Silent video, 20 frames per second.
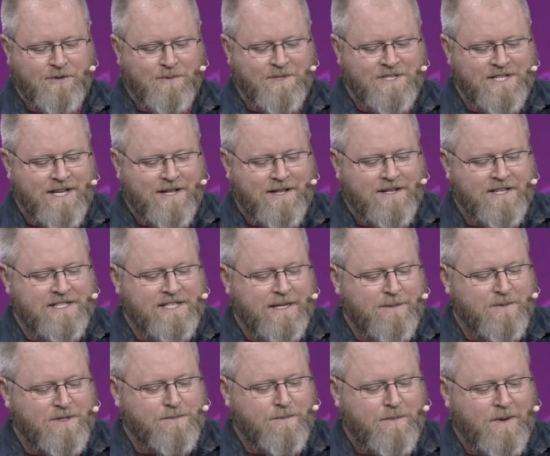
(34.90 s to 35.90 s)
Ewan said, the team
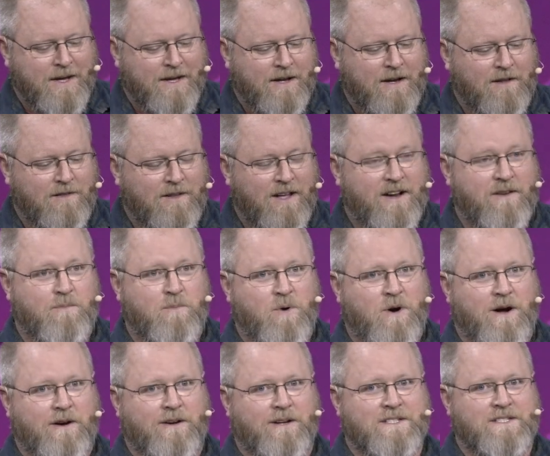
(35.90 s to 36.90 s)
has been making a lot of
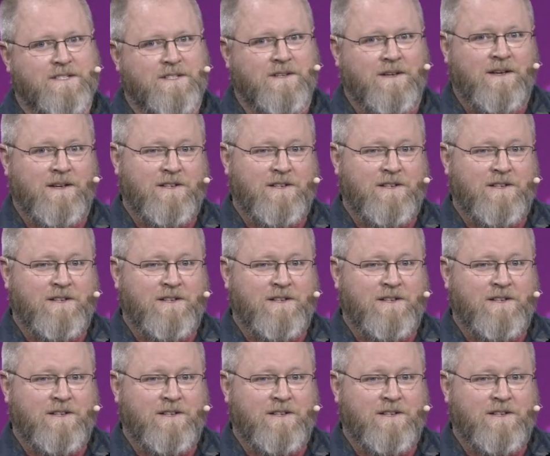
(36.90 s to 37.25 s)
progress